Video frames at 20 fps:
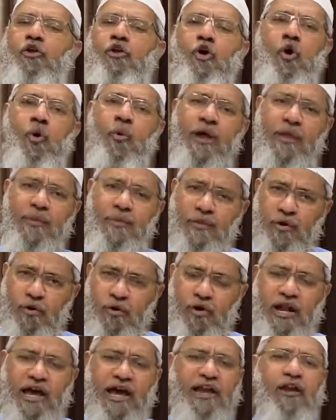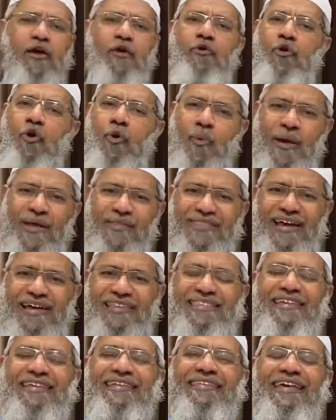nowhere in the Quran or nowhere in
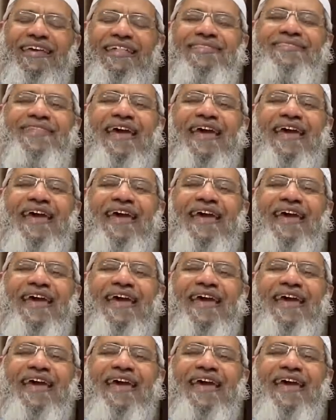the hadith